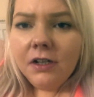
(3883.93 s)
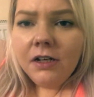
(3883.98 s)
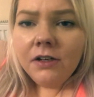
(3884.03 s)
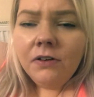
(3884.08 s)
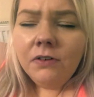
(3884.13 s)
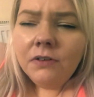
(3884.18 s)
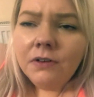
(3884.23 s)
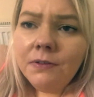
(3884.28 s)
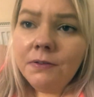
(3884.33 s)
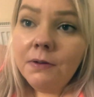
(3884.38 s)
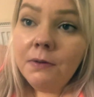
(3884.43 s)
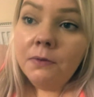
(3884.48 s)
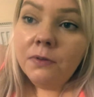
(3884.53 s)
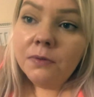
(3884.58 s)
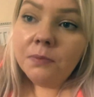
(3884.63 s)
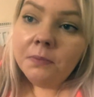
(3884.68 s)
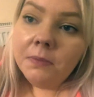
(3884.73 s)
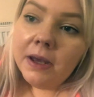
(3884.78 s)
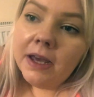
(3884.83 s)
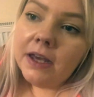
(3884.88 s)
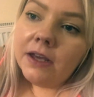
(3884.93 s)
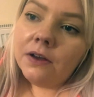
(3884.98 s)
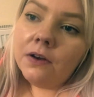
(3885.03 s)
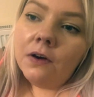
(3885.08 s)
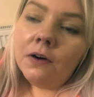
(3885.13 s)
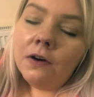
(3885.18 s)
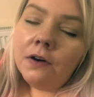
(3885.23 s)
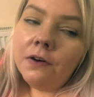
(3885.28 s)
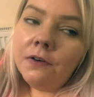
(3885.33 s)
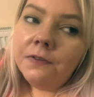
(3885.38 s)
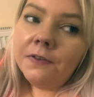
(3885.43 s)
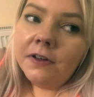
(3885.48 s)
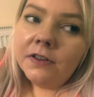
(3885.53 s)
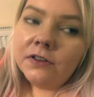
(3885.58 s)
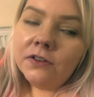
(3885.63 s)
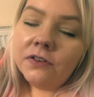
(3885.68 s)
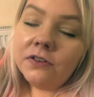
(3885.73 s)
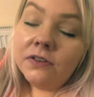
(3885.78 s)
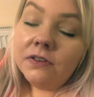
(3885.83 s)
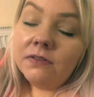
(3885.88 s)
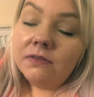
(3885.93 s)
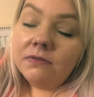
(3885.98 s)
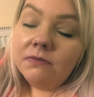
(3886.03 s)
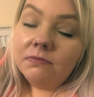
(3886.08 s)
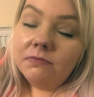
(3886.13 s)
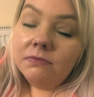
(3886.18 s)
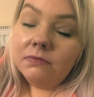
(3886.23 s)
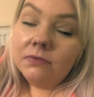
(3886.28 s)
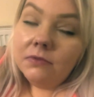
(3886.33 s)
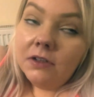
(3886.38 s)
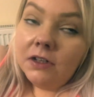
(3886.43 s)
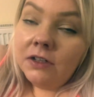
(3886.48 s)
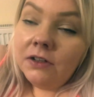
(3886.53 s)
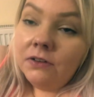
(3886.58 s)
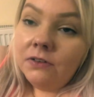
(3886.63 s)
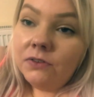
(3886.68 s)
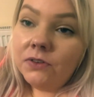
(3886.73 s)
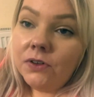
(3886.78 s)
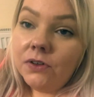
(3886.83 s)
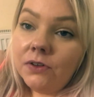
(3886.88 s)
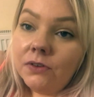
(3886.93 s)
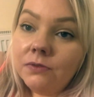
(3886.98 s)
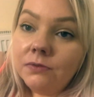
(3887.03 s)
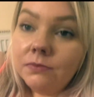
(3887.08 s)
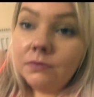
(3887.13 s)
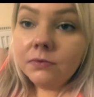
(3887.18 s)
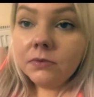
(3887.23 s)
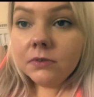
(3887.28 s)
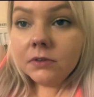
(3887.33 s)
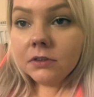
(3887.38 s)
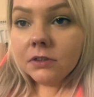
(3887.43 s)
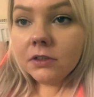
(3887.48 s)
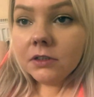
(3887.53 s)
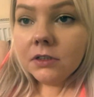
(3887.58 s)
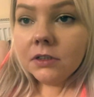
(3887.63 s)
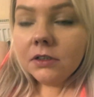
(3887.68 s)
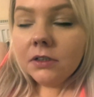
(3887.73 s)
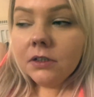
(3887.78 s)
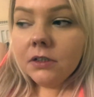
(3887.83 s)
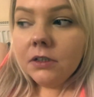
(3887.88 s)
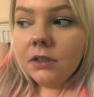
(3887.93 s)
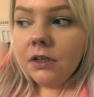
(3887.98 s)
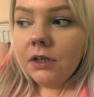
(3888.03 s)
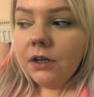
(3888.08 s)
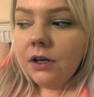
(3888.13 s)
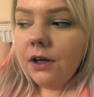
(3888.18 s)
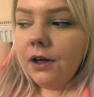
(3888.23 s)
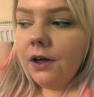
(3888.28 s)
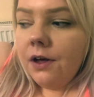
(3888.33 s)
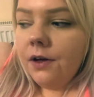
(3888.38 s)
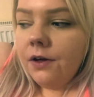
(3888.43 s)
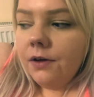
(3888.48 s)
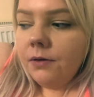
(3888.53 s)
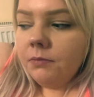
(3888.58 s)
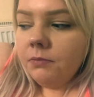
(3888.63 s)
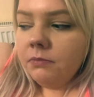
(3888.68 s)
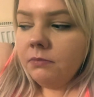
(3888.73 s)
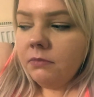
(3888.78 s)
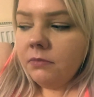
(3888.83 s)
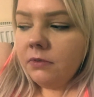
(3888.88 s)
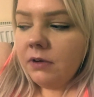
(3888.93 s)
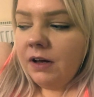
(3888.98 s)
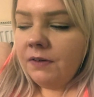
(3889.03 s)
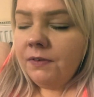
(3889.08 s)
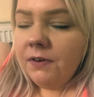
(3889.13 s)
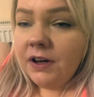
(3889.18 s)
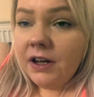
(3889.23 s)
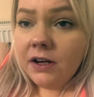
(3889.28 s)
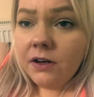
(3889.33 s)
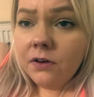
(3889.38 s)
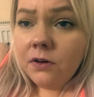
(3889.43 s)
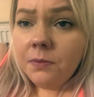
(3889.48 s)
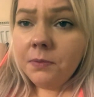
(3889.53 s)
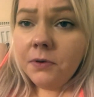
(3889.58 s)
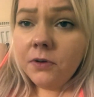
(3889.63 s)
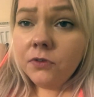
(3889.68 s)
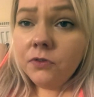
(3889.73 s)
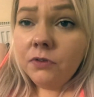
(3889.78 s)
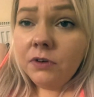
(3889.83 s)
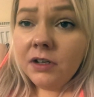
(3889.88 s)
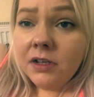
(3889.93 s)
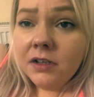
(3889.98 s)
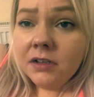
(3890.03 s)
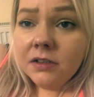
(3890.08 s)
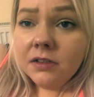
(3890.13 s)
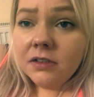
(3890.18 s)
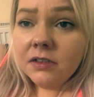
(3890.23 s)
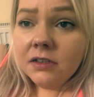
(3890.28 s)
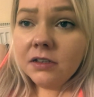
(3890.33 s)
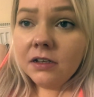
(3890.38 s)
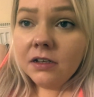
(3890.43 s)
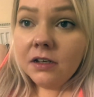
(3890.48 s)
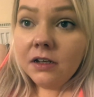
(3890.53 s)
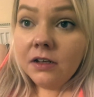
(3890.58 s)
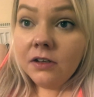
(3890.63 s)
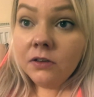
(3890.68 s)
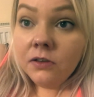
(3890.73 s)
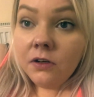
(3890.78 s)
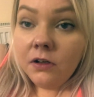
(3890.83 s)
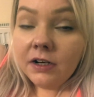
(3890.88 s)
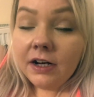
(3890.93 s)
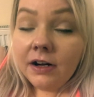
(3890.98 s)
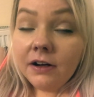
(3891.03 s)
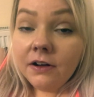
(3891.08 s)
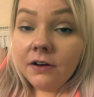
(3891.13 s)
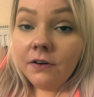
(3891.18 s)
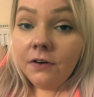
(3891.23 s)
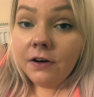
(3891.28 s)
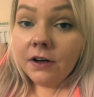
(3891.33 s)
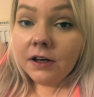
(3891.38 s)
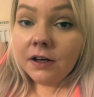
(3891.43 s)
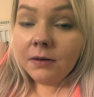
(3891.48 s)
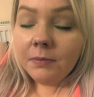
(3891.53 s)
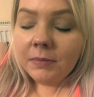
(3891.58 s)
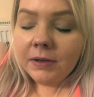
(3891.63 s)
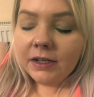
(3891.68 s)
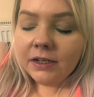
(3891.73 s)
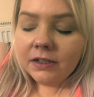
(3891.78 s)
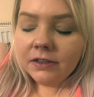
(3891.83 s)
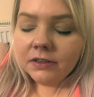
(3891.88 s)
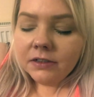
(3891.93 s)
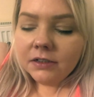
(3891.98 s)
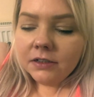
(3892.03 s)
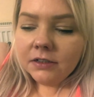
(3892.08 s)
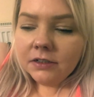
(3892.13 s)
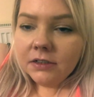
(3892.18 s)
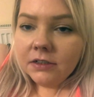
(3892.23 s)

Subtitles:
I don't know if it was me or if I don't know. I've only had a couple of drinks, non-alcoholic, I mean.